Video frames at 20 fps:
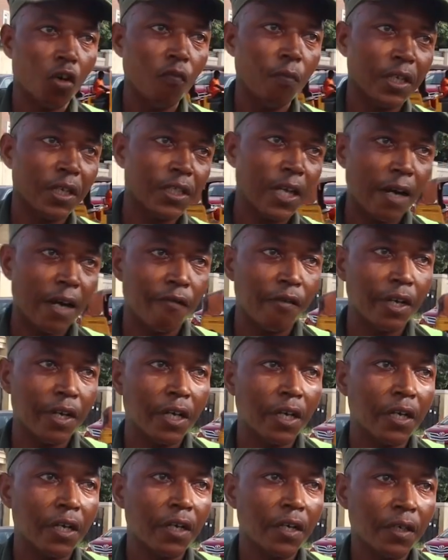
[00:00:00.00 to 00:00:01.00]
governments
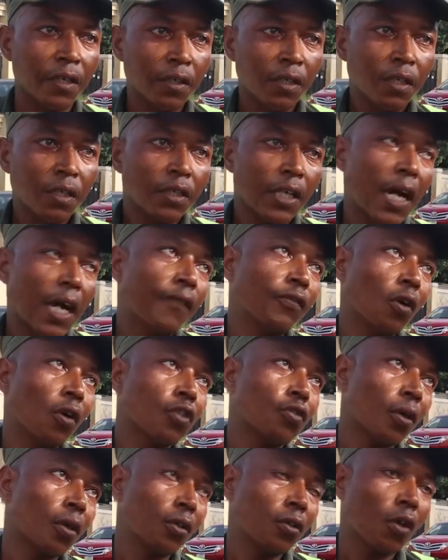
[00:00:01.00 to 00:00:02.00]
have
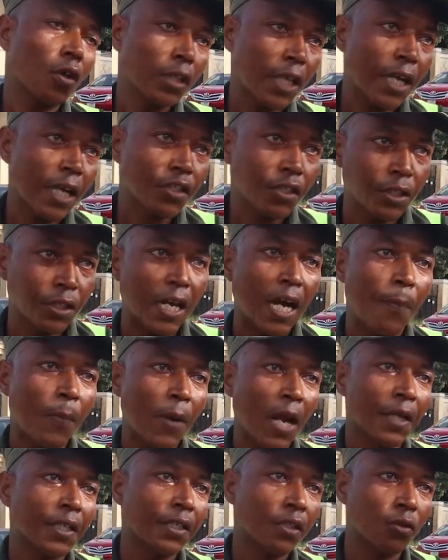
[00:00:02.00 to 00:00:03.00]
done something on that. They are
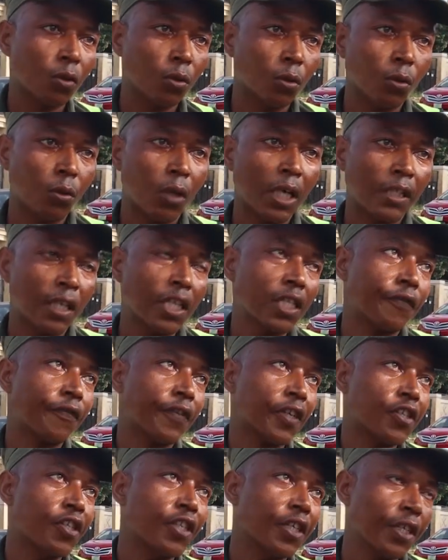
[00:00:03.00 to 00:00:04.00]
planning to at least
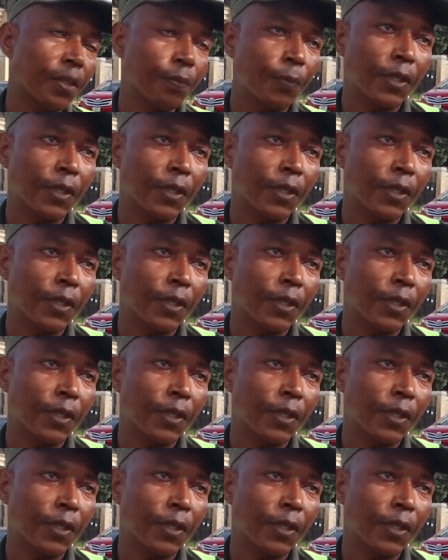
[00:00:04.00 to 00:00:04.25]
fix the